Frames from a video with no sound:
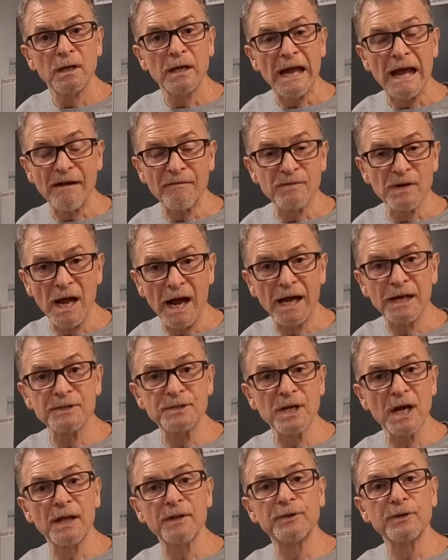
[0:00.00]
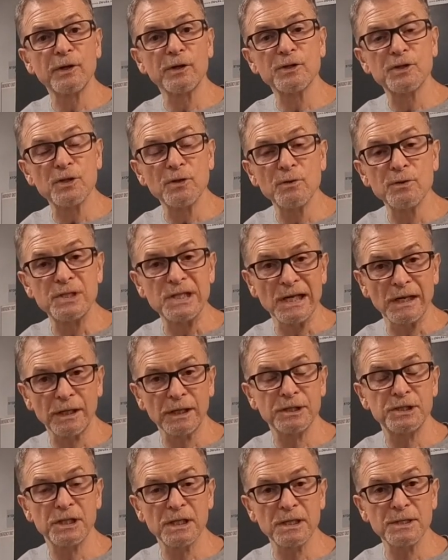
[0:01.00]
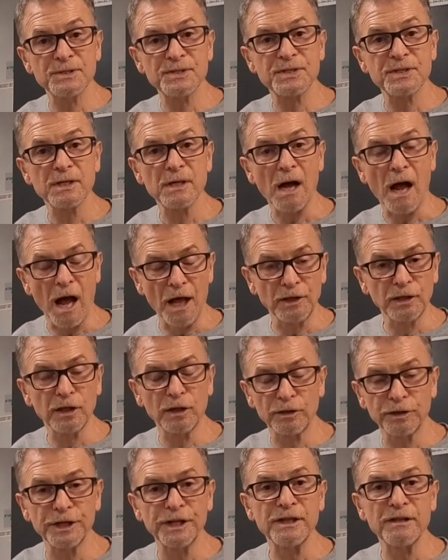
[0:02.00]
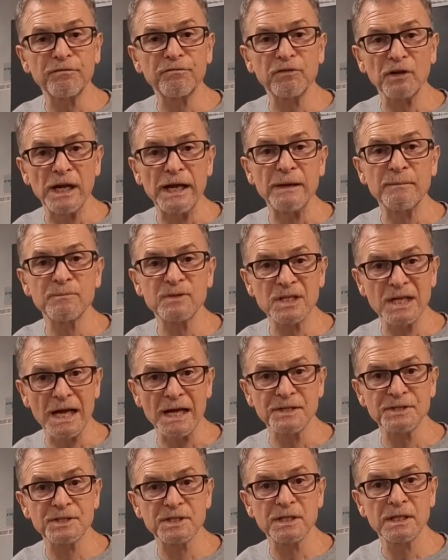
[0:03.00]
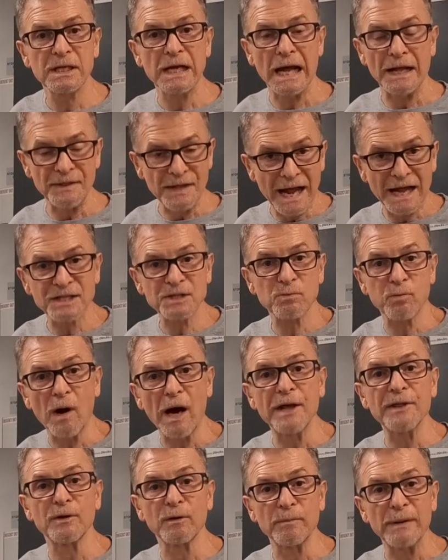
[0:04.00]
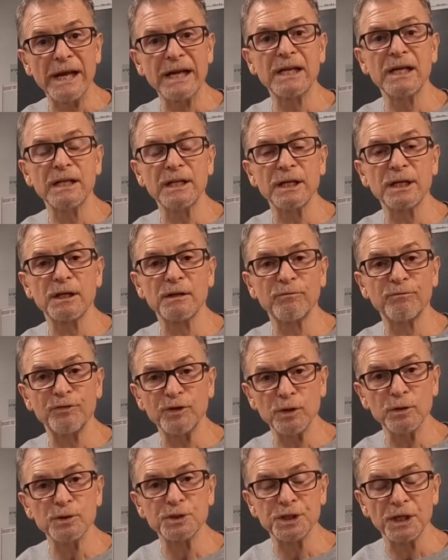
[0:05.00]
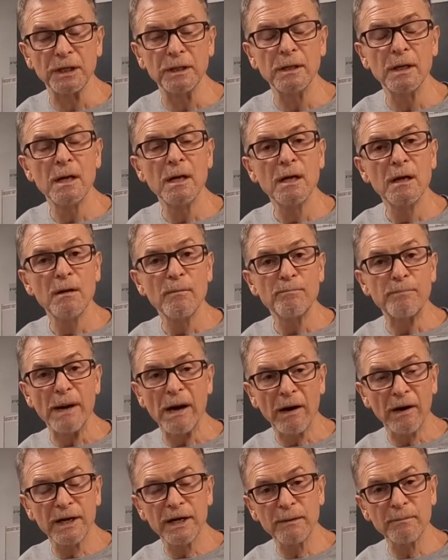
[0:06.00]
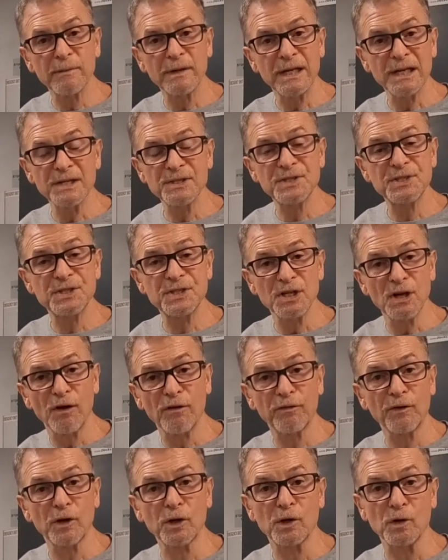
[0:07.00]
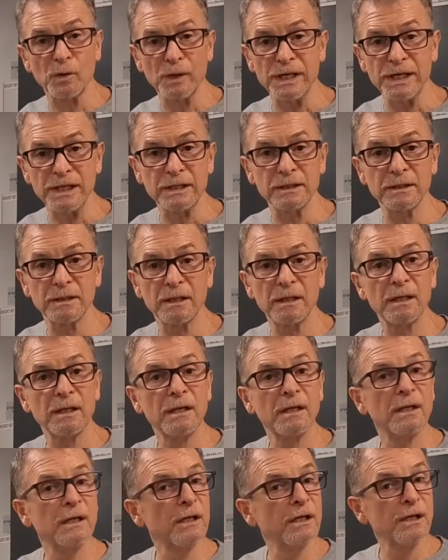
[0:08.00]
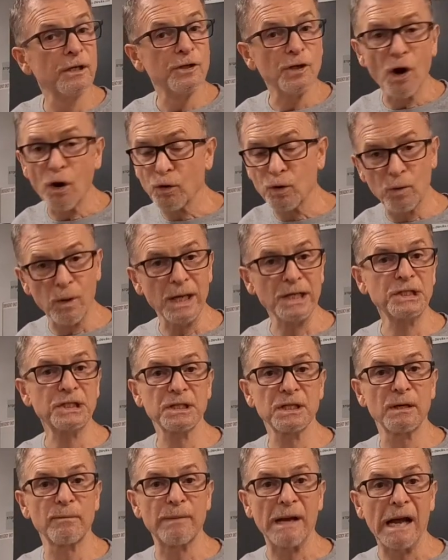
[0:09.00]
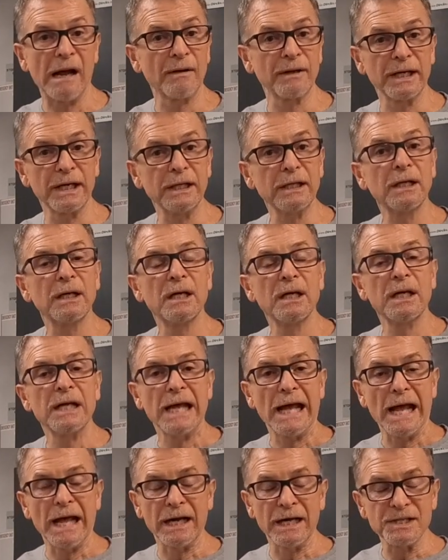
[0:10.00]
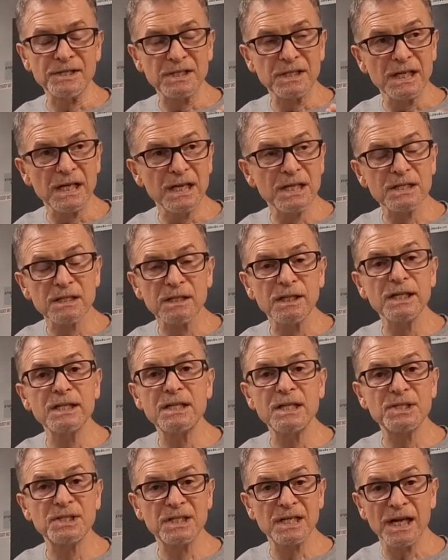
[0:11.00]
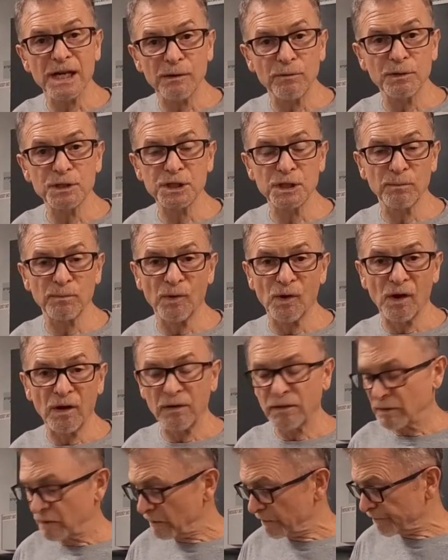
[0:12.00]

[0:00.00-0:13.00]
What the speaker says: have not done their due diligence on learning the flame test, and that's why they're making the confusion. Barium is silver green, no question about it, and it's easily distinguishable